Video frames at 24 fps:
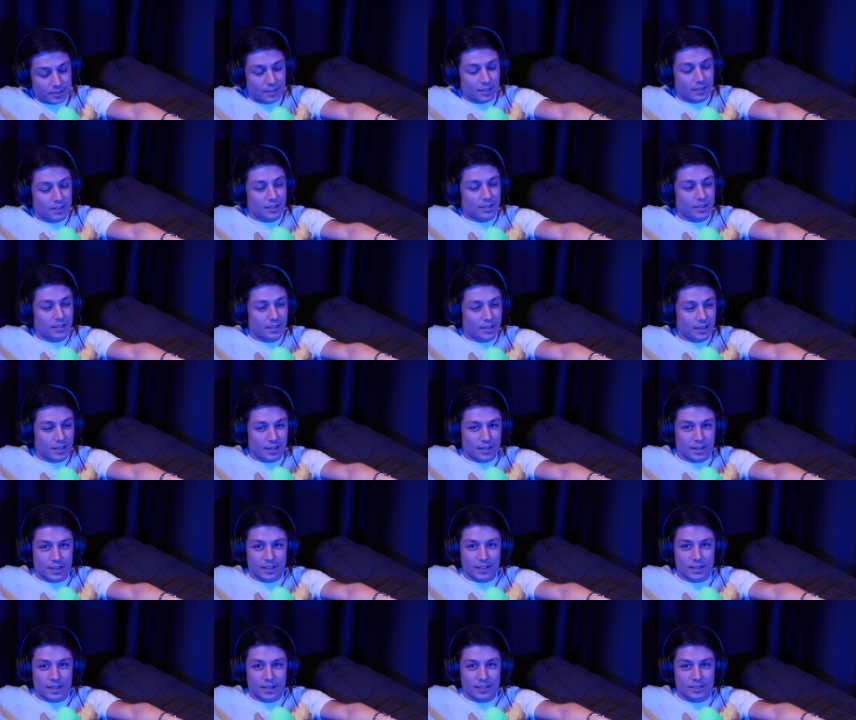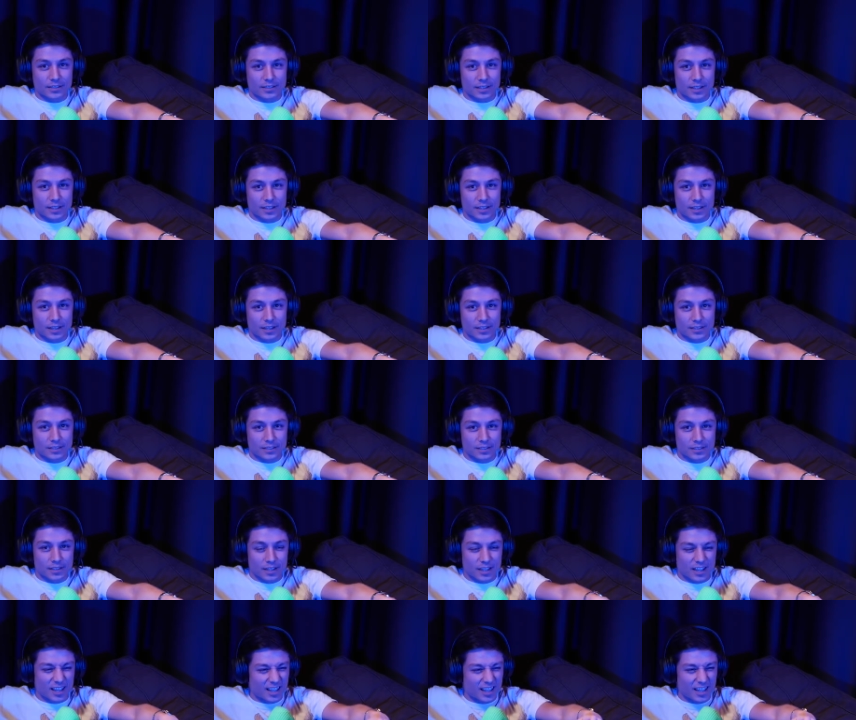Yeah, yeah I, I guess. I guess
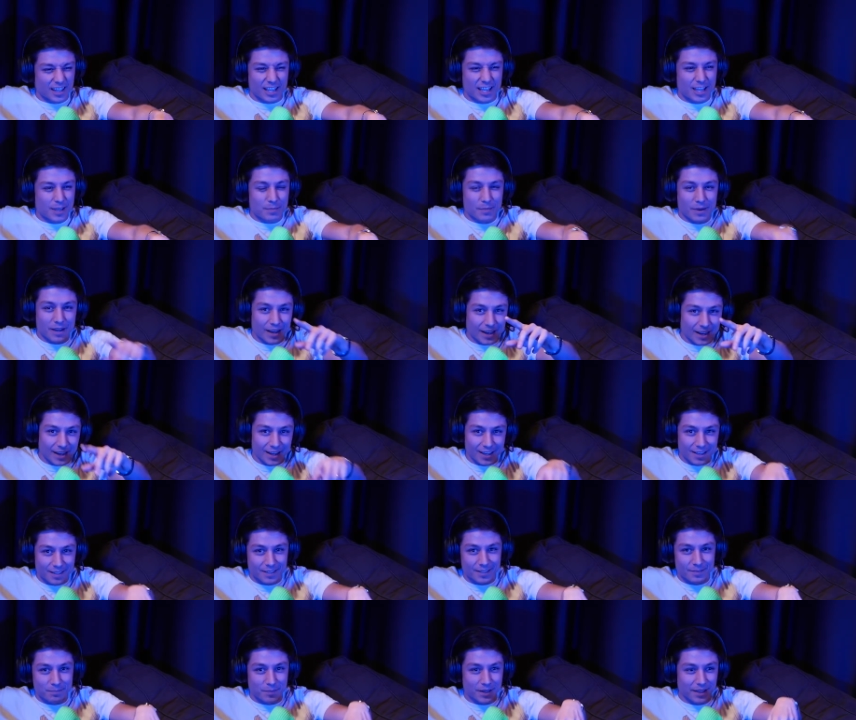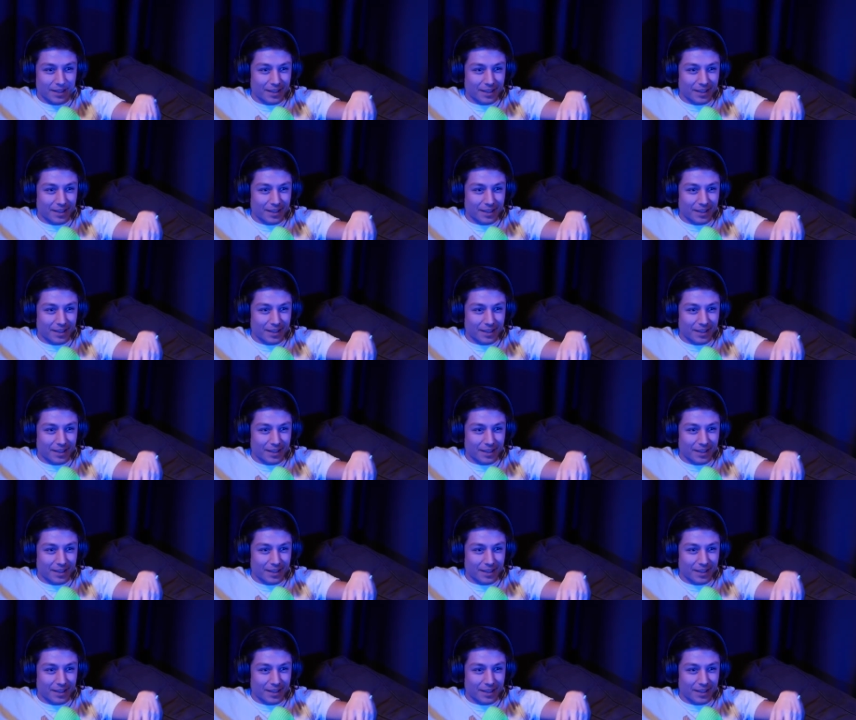gotta keep my eye on my